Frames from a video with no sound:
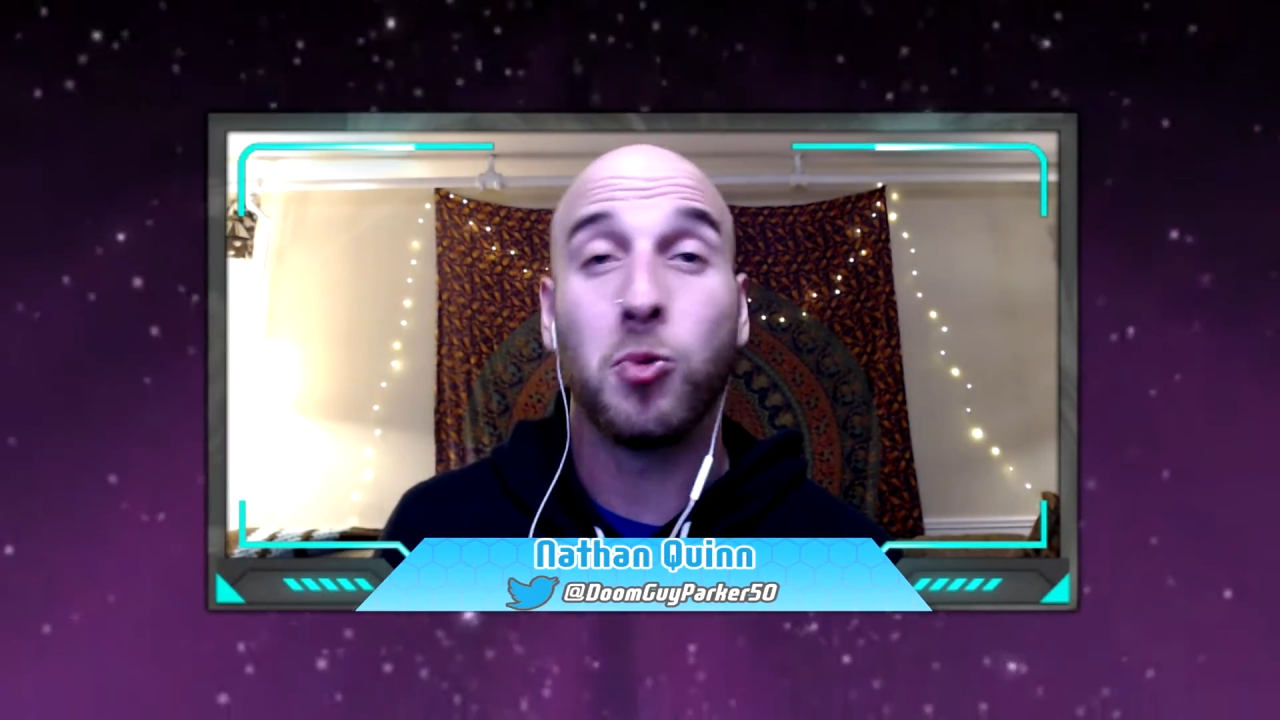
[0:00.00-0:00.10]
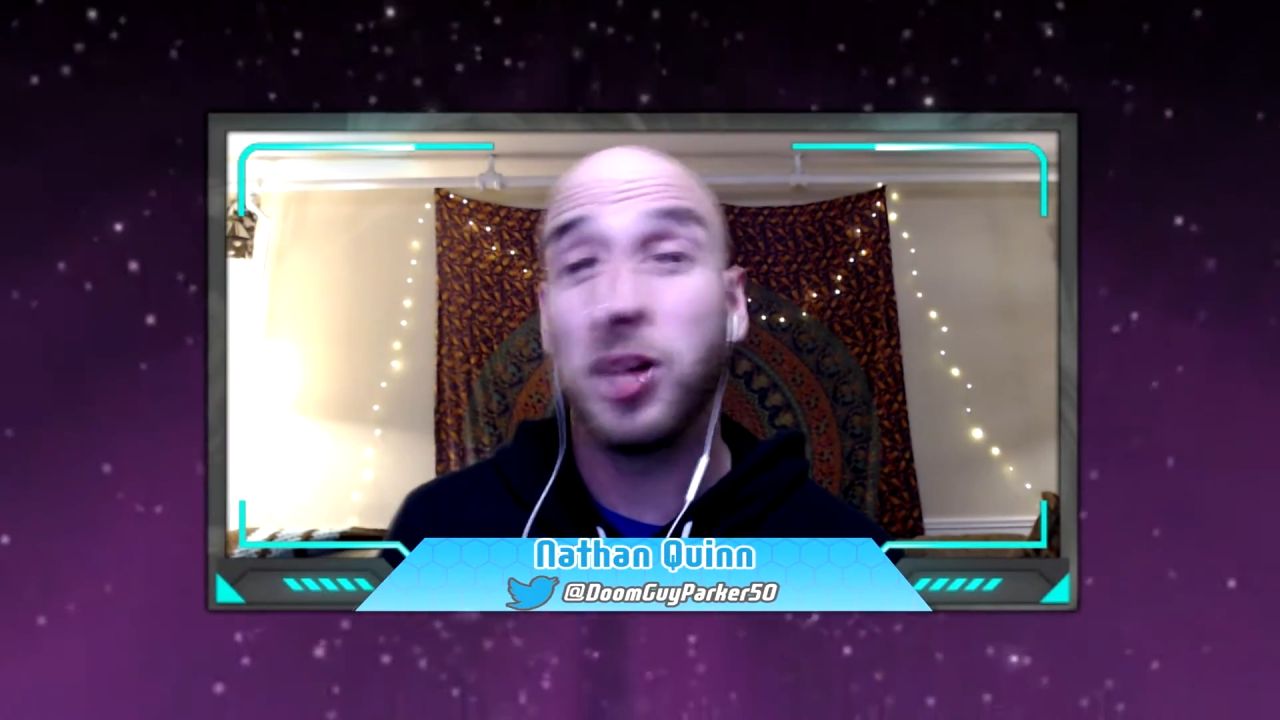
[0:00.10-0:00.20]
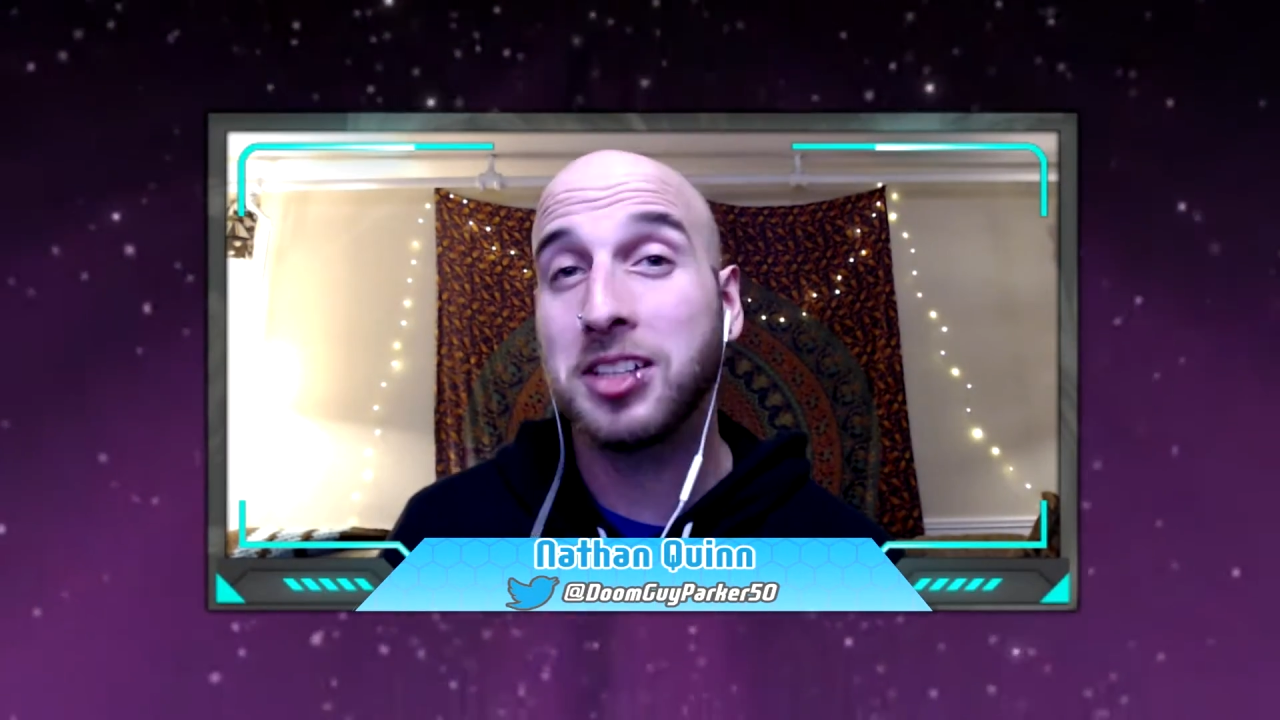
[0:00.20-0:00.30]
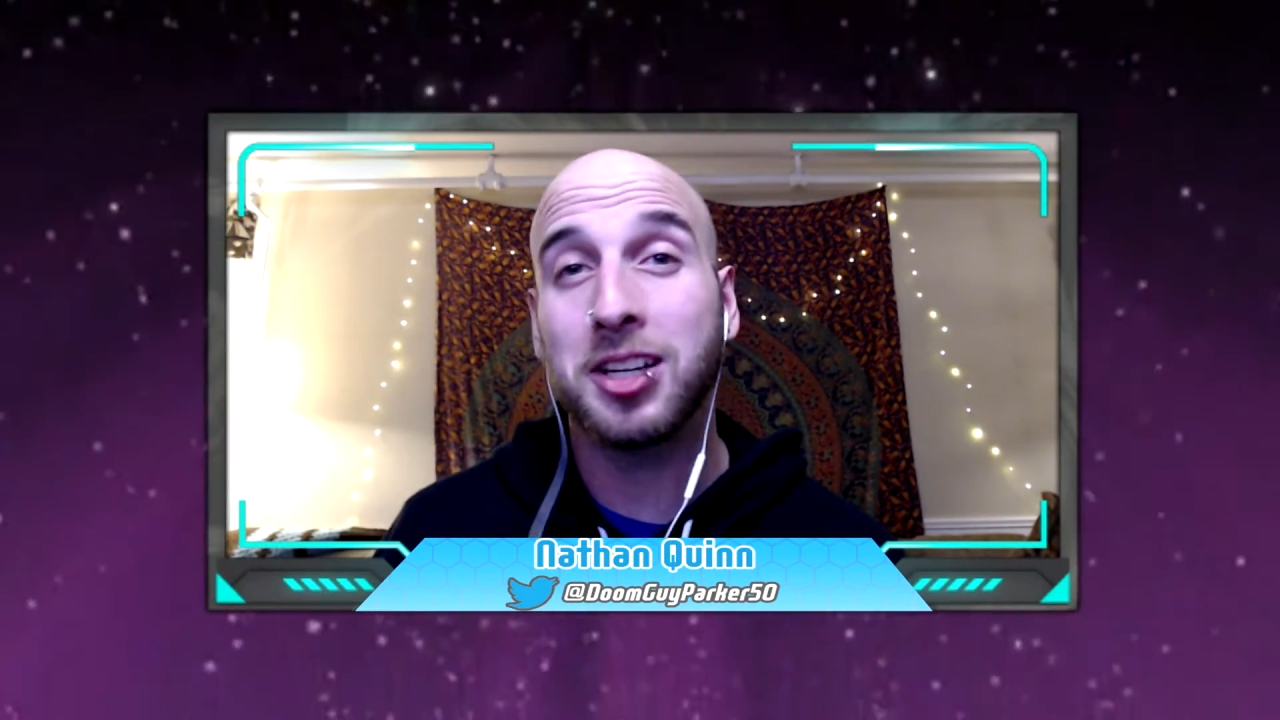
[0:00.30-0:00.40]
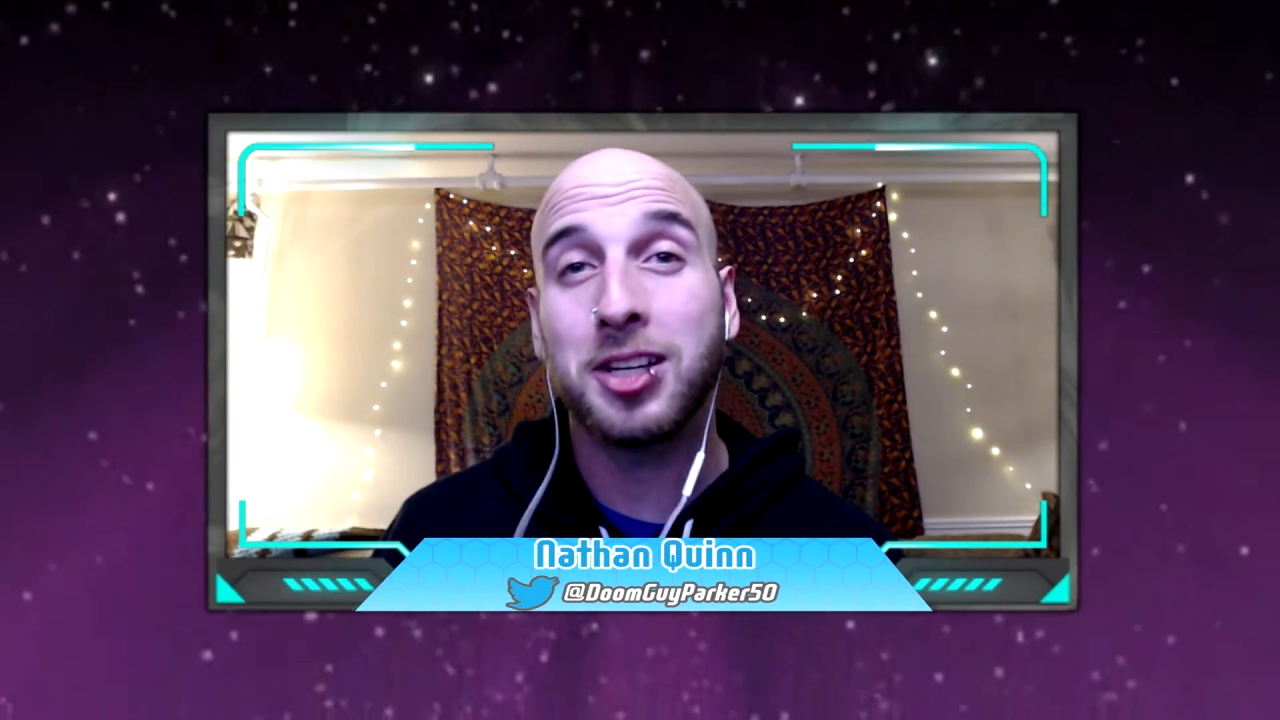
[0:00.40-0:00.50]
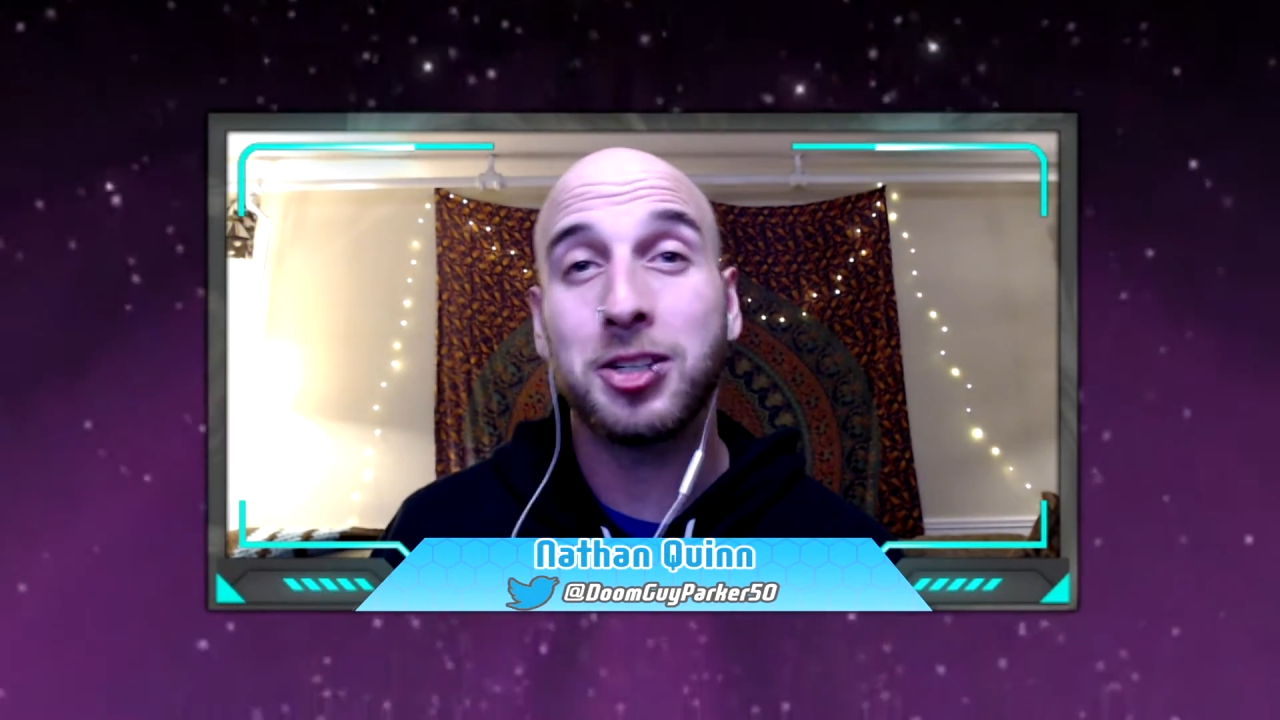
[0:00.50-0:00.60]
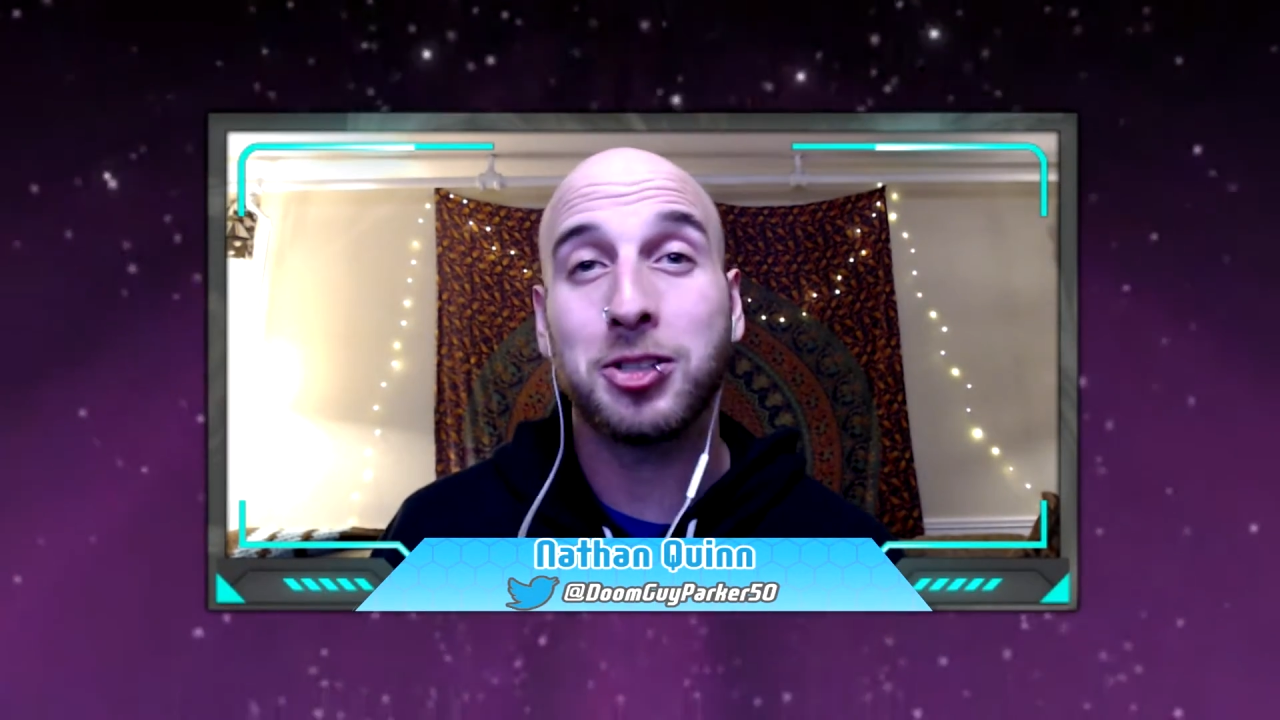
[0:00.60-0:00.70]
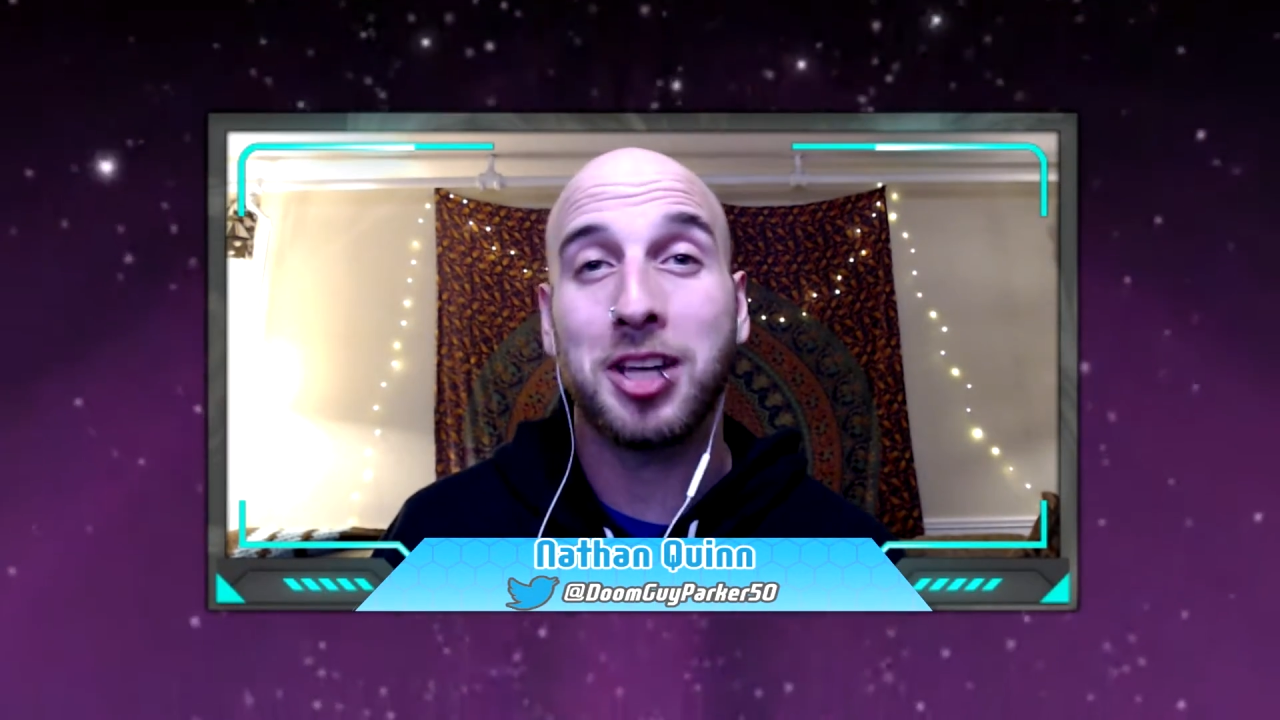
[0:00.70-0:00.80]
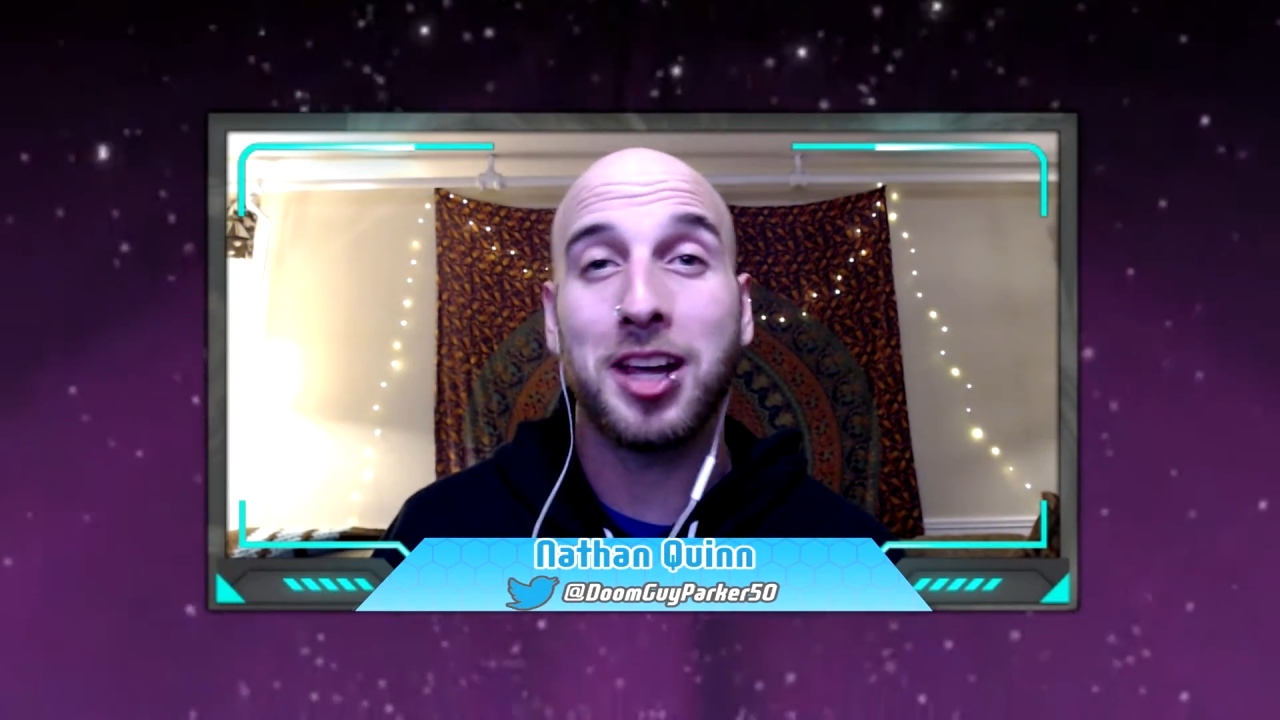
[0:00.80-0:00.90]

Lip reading: Wastelanders